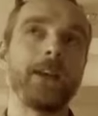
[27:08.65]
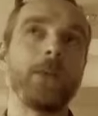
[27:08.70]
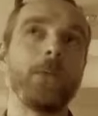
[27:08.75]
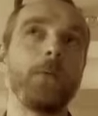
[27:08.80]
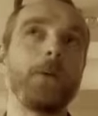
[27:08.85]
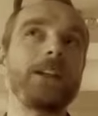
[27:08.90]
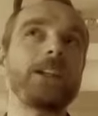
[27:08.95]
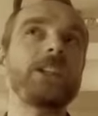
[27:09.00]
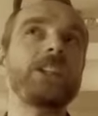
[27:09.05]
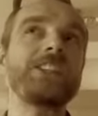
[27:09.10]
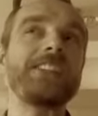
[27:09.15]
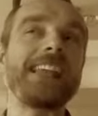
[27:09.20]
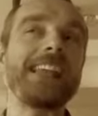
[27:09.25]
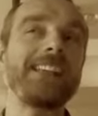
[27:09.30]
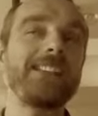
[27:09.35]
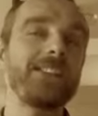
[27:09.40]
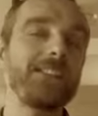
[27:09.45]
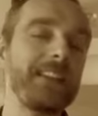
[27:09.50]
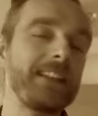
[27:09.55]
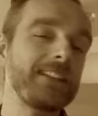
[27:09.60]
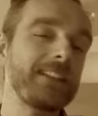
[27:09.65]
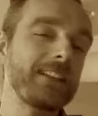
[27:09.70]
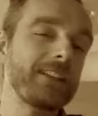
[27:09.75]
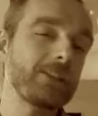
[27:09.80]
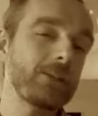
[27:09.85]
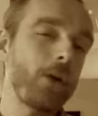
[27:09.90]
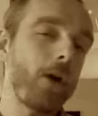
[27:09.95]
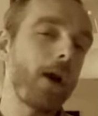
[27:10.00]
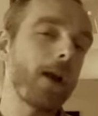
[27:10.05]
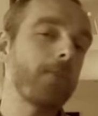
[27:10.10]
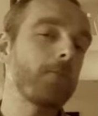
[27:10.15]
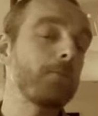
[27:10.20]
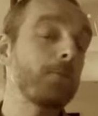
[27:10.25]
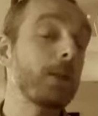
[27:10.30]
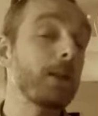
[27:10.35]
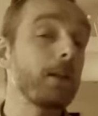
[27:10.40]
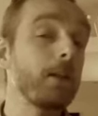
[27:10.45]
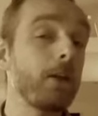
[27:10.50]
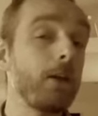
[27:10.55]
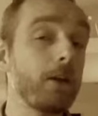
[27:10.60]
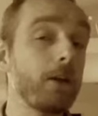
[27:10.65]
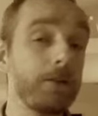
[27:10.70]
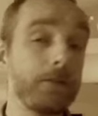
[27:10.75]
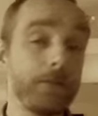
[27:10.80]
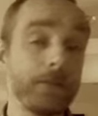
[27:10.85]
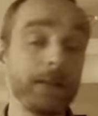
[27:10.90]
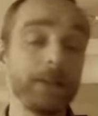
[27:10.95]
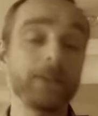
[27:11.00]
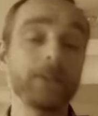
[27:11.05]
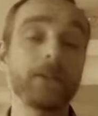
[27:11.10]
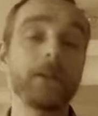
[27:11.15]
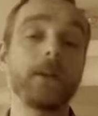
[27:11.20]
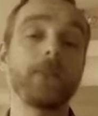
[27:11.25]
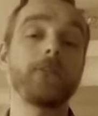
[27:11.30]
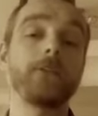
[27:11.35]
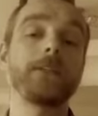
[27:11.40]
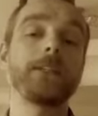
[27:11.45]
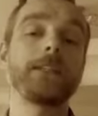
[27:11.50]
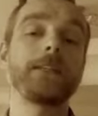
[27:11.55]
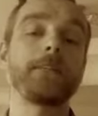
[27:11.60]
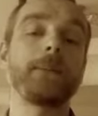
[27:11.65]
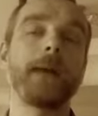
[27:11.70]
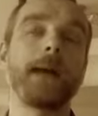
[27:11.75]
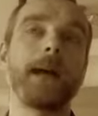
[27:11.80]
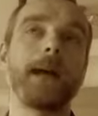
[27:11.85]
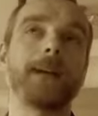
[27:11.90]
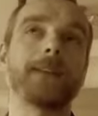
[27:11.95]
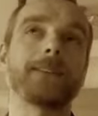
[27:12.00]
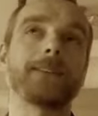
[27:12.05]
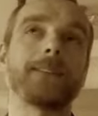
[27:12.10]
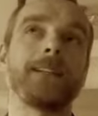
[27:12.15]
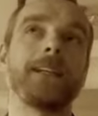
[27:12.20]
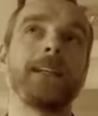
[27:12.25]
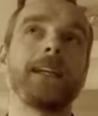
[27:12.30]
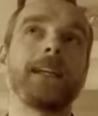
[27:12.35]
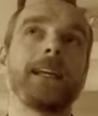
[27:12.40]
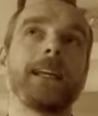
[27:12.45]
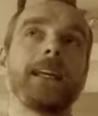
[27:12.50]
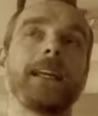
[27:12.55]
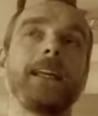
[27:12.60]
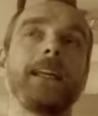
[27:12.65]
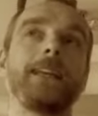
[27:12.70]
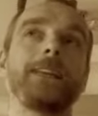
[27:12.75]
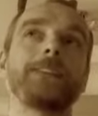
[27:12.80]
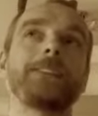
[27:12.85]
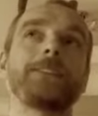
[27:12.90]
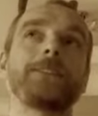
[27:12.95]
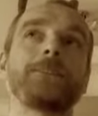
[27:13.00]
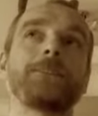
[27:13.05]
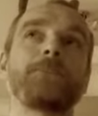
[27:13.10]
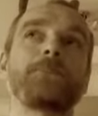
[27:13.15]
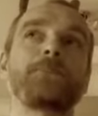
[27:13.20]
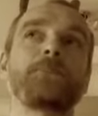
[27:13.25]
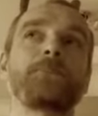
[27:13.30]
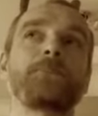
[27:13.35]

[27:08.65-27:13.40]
which sets this aside from a lot of things that I've done in the past, is